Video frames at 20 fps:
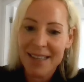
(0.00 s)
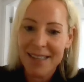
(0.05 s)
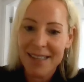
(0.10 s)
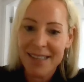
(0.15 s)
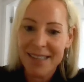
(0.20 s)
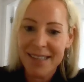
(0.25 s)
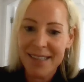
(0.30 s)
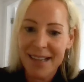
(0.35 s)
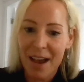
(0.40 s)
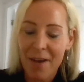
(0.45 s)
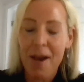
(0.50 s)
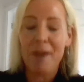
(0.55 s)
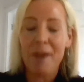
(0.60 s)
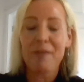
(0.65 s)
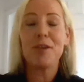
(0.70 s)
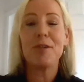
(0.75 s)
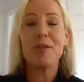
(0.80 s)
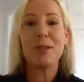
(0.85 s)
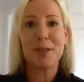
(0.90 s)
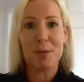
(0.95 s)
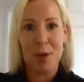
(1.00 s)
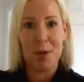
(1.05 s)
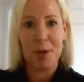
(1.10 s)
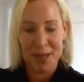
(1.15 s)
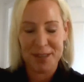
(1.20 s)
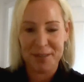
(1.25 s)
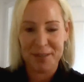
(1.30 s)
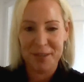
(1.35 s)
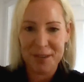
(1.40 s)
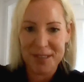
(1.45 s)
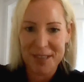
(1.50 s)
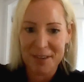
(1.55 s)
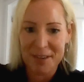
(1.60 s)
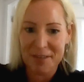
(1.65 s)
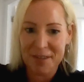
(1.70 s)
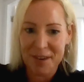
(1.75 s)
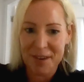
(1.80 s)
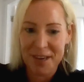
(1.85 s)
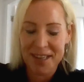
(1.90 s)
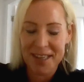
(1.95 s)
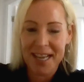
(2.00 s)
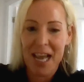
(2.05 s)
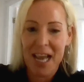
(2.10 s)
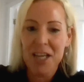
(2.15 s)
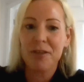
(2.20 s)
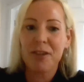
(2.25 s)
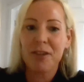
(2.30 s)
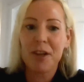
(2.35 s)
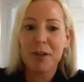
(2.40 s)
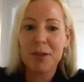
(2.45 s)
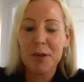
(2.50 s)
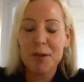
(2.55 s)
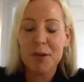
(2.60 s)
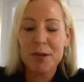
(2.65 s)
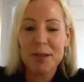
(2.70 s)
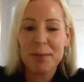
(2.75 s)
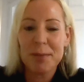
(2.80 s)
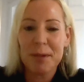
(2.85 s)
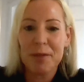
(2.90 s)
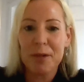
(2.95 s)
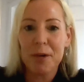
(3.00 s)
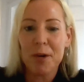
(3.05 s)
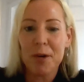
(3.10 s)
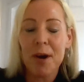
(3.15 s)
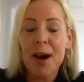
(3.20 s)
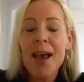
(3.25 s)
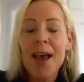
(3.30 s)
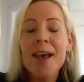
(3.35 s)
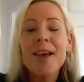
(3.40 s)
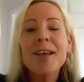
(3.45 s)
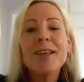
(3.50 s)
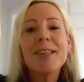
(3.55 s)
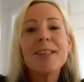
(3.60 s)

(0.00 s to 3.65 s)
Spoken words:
is I've used quite a few different cash flow tools before.